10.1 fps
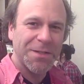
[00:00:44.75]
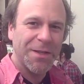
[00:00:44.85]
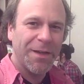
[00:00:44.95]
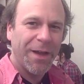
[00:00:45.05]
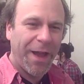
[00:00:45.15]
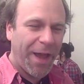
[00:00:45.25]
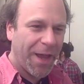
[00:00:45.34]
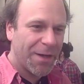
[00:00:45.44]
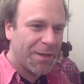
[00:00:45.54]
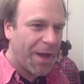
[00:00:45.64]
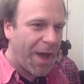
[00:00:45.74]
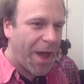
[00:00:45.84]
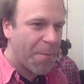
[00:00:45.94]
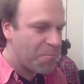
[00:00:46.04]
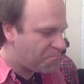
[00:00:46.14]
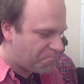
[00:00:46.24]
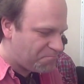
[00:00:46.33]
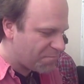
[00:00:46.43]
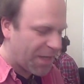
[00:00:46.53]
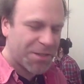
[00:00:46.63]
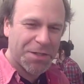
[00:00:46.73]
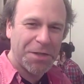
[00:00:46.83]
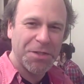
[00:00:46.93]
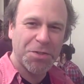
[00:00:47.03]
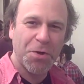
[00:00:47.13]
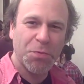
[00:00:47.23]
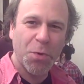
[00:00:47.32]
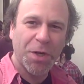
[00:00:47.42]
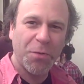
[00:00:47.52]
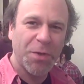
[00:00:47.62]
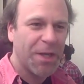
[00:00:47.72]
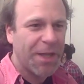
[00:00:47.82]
and um, it suddenly starts working with it.